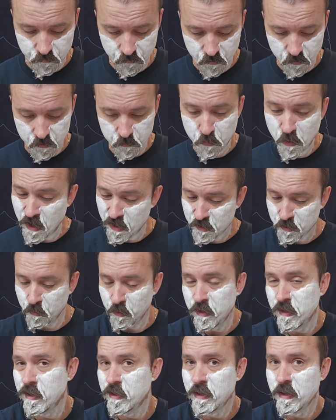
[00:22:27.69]
it's
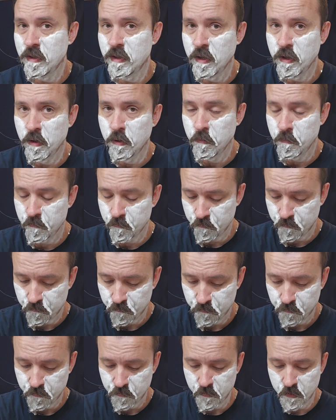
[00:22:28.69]
possibly discontinued
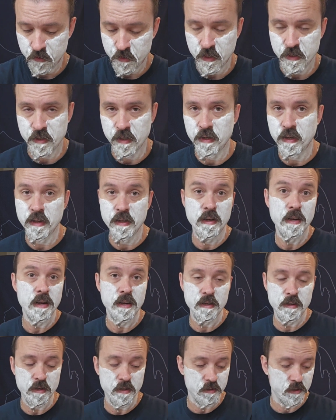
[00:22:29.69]
because I did get it at
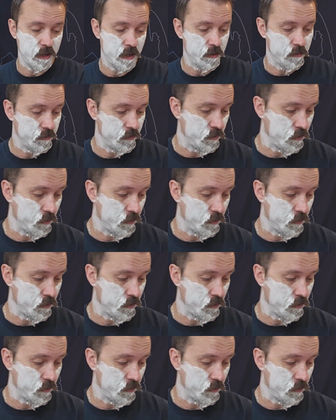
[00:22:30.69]
a discount.